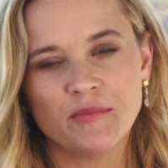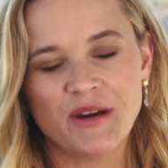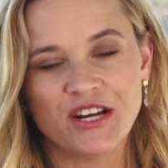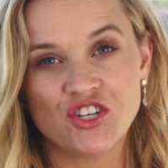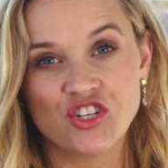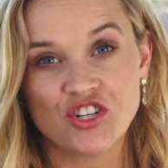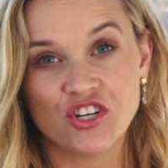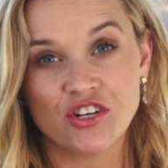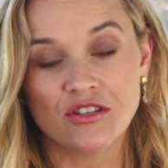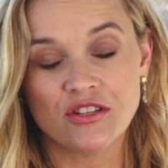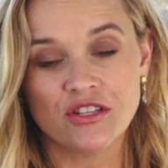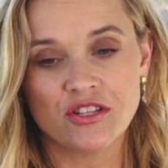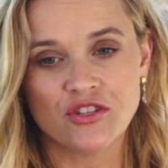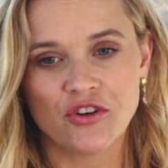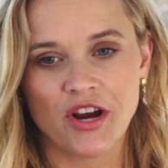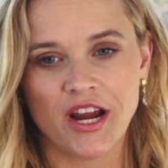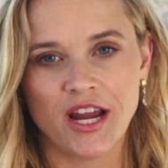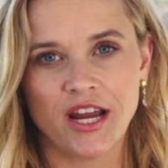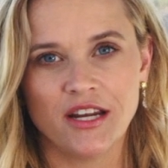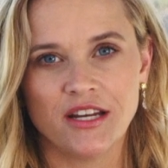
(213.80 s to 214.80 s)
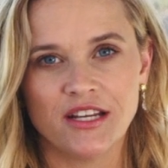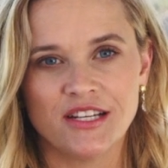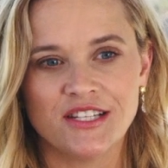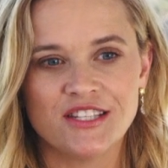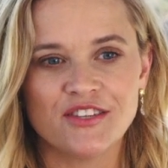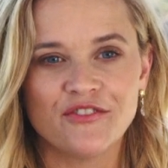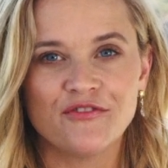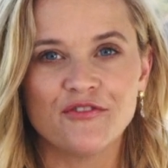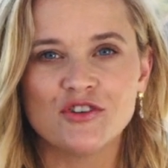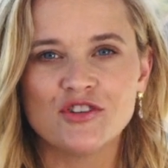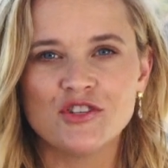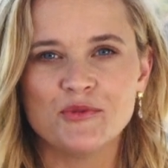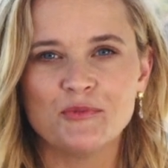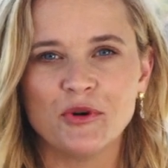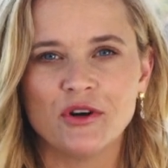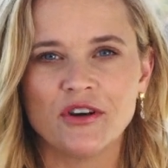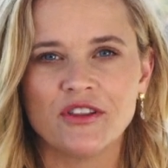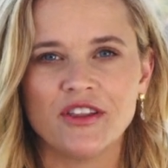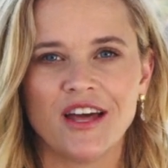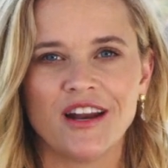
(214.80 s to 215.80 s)
by Cheryl Strayed. It's the first
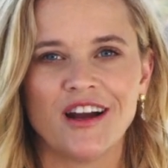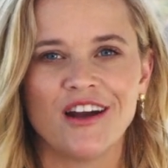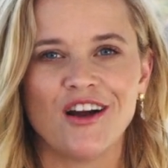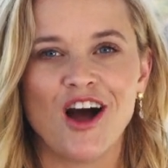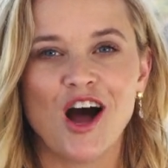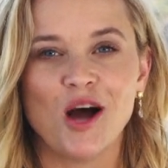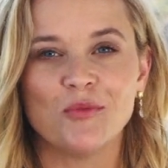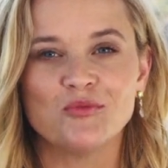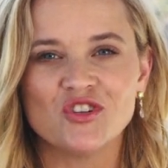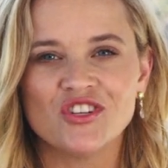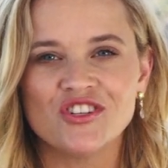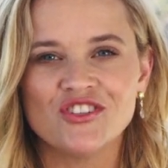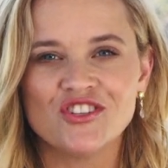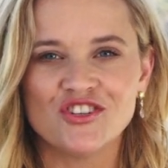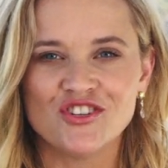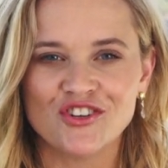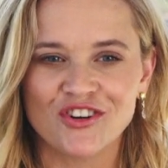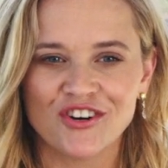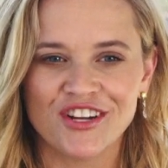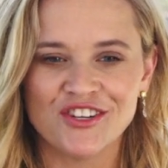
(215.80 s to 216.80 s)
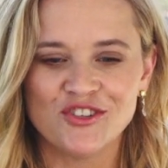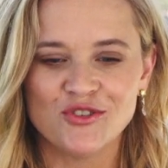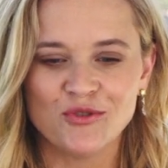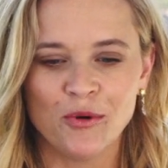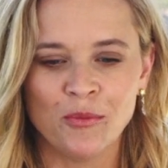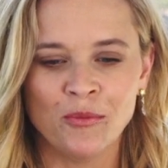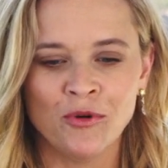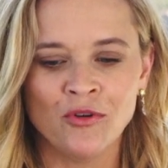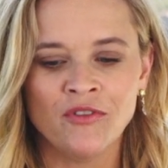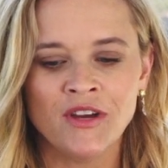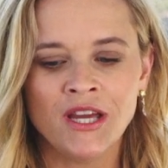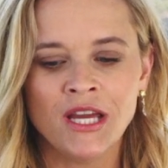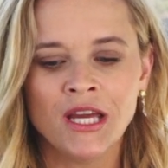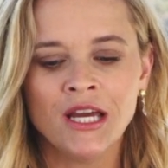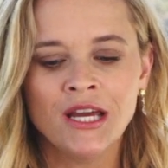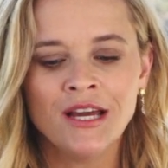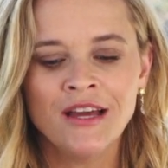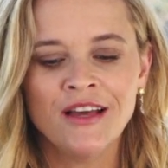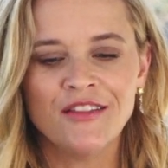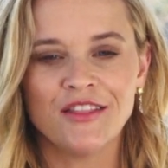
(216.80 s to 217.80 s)
book that I optioned to turn into a
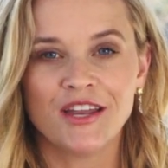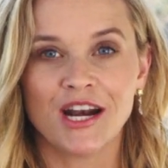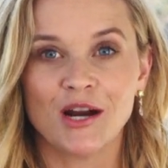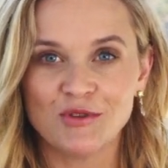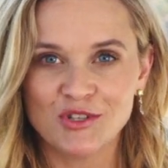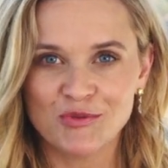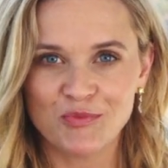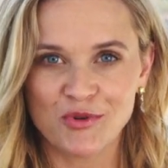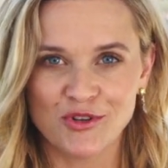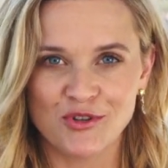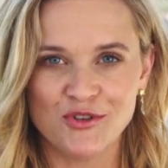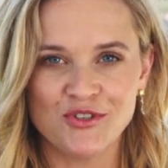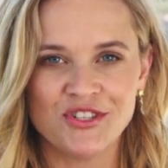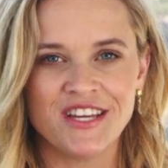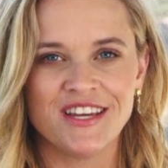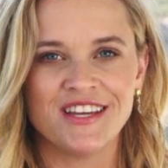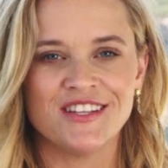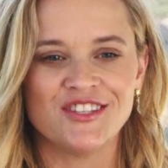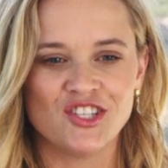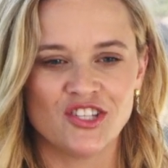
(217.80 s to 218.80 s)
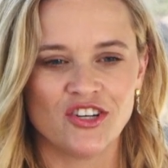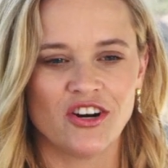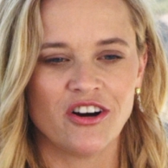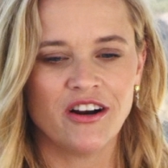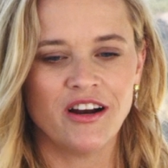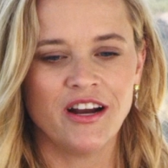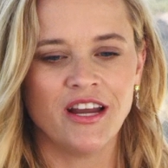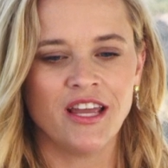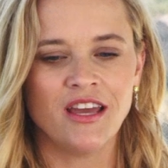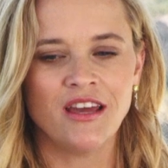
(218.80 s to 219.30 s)
movie that I was producing and starring